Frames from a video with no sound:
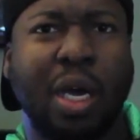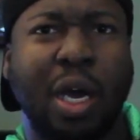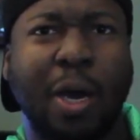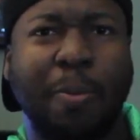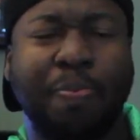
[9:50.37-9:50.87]

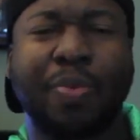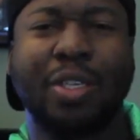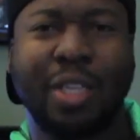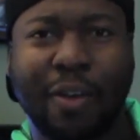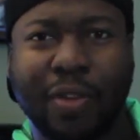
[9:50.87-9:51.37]

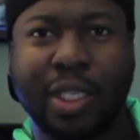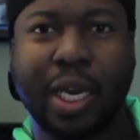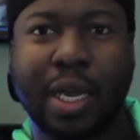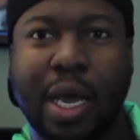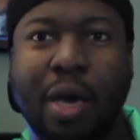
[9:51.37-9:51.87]
So definitely
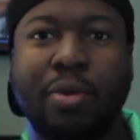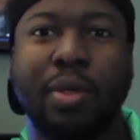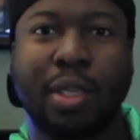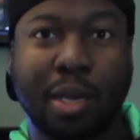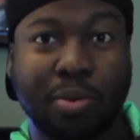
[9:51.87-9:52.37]
check it out.
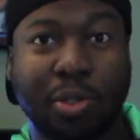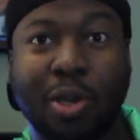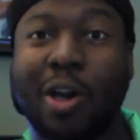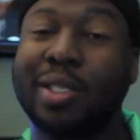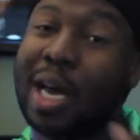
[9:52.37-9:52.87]
It comes on
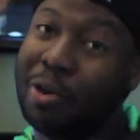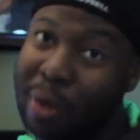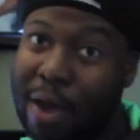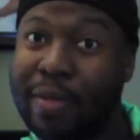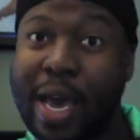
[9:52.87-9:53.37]
Starz, and I do
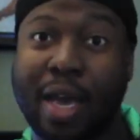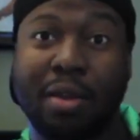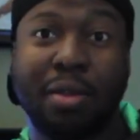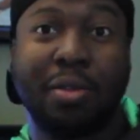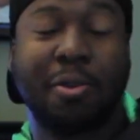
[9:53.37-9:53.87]
have that,
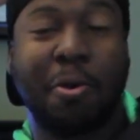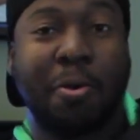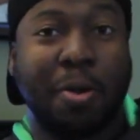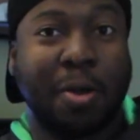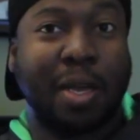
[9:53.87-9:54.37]
so
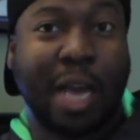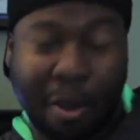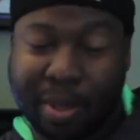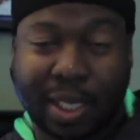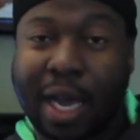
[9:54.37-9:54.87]

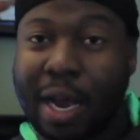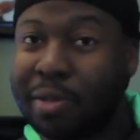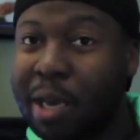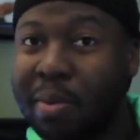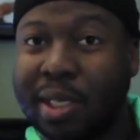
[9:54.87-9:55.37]
I'm excited I
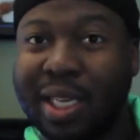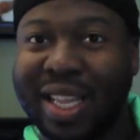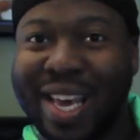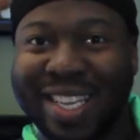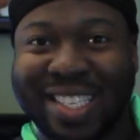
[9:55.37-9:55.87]
was able to see that.